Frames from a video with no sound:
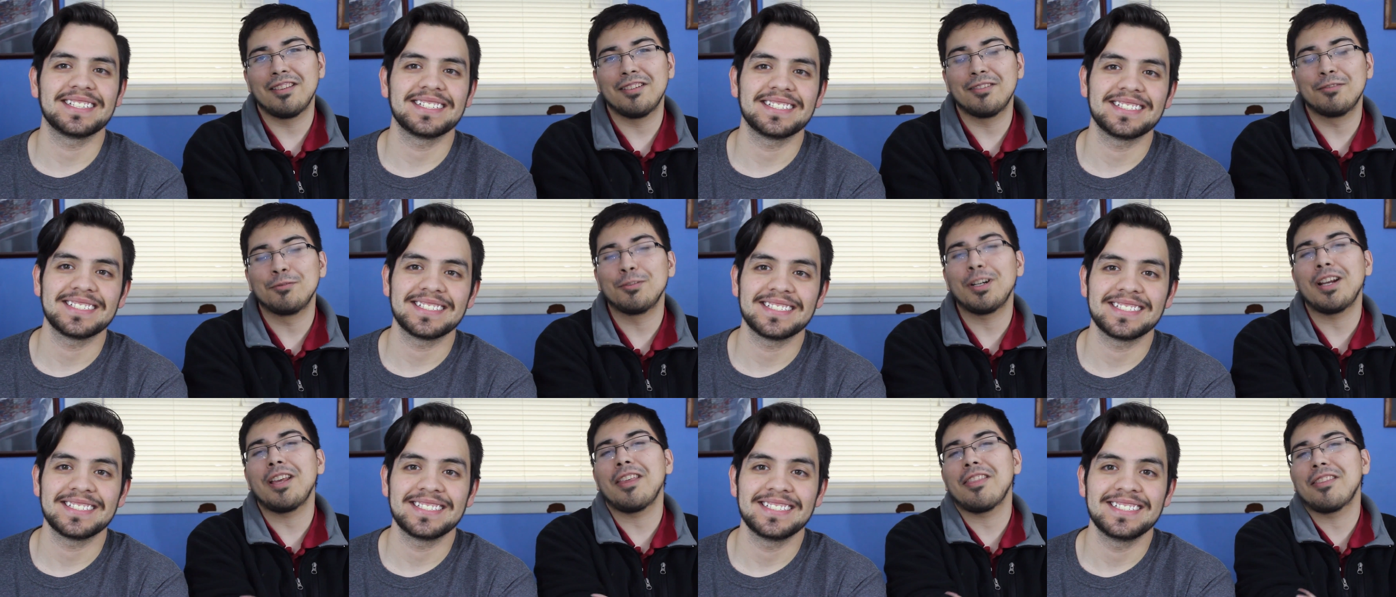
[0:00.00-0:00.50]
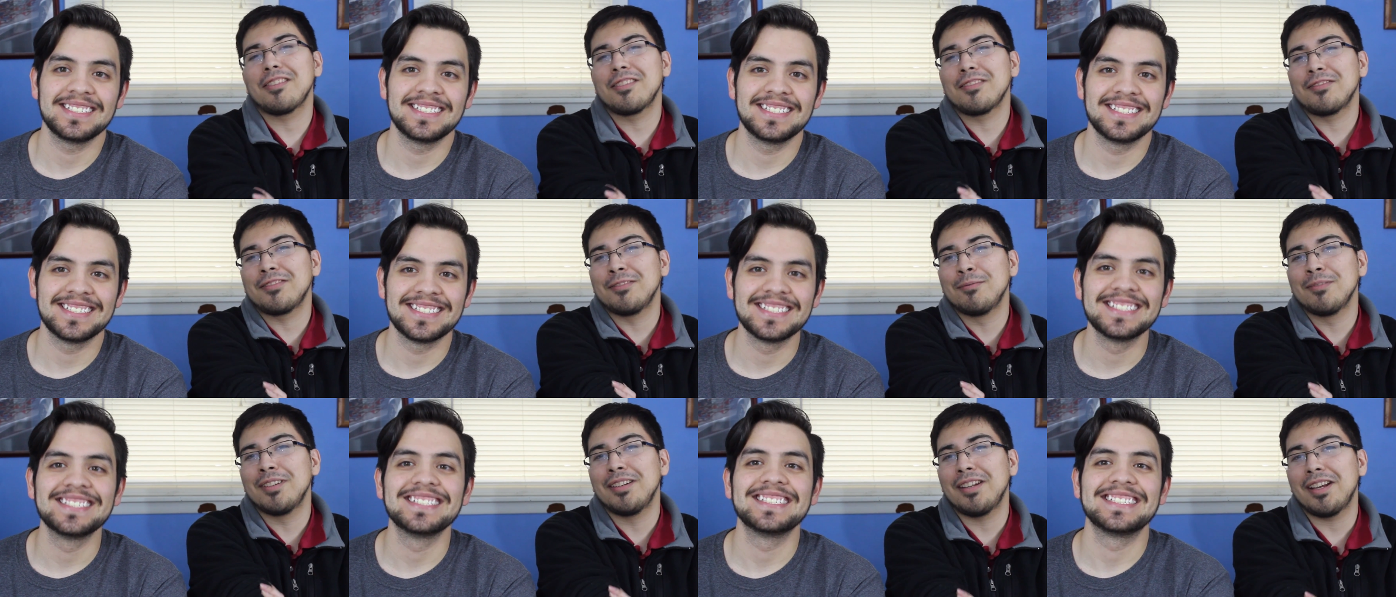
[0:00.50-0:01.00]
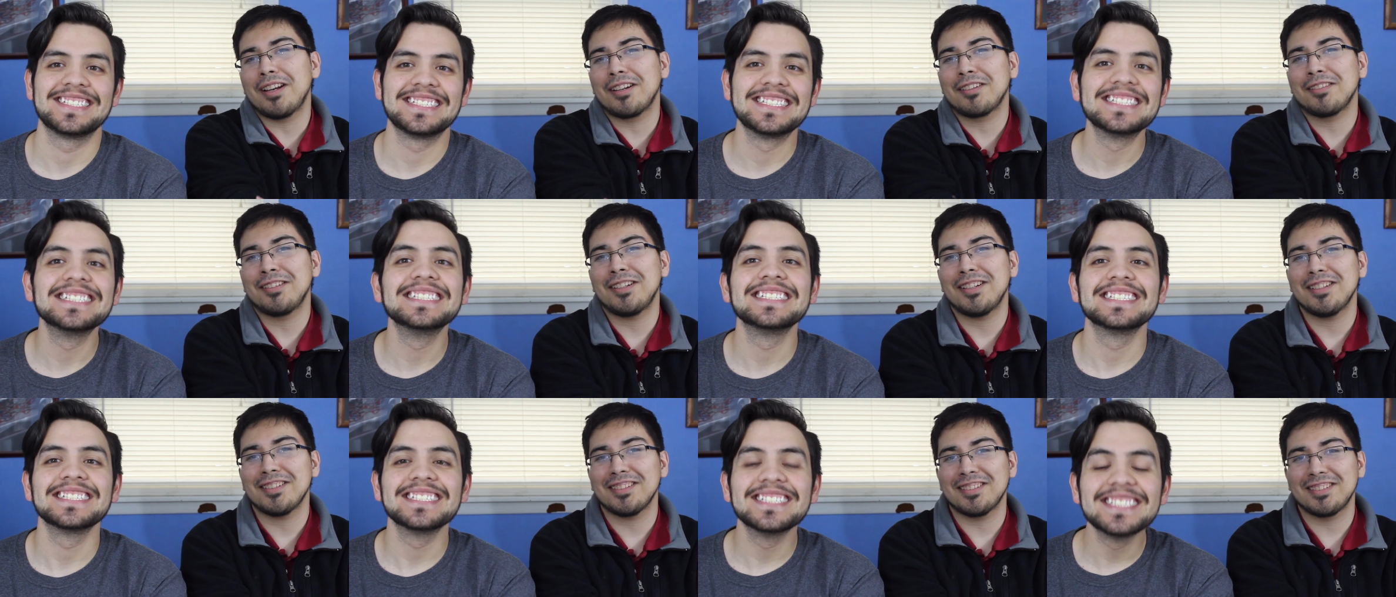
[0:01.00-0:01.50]
Speaker 1: The Wraiths from the
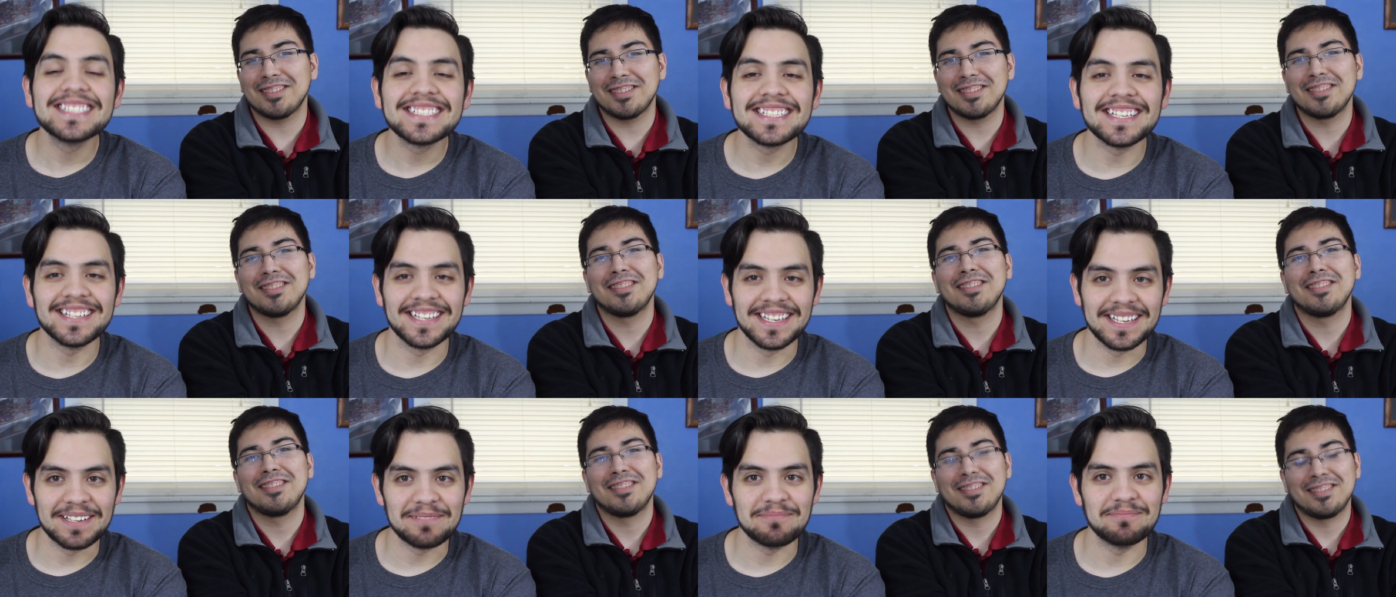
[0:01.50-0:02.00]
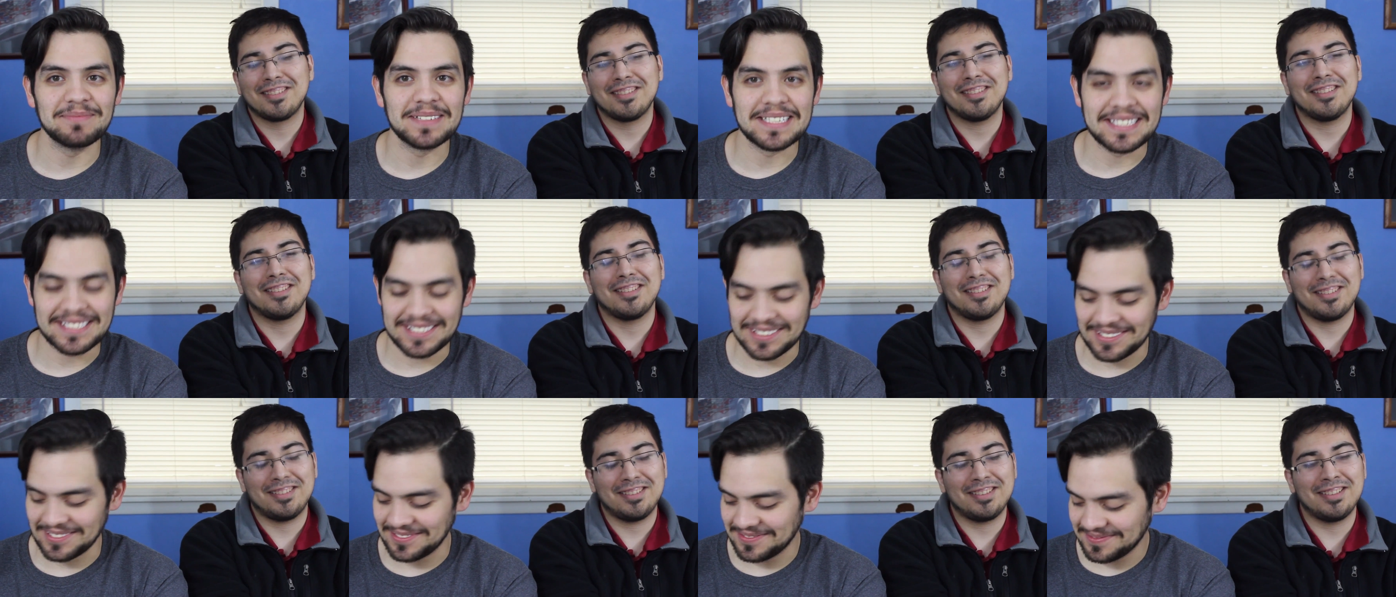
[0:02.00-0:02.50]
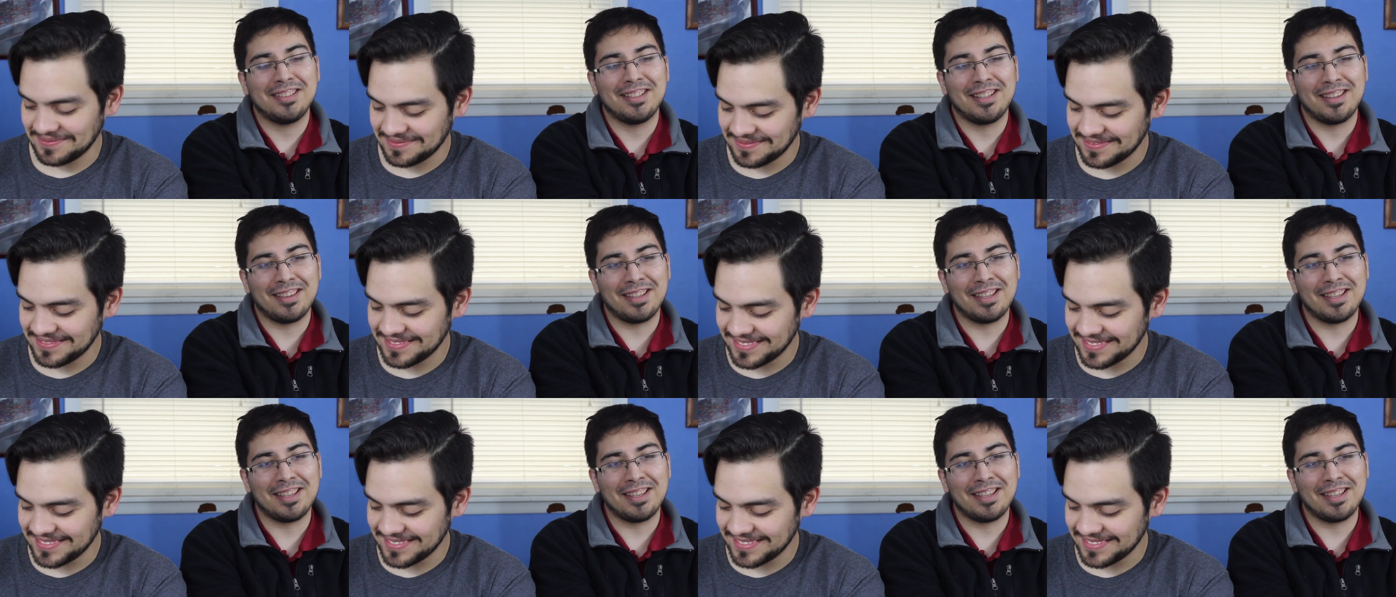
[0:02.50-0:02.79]
Necrons. Yeah, me too. Yeah,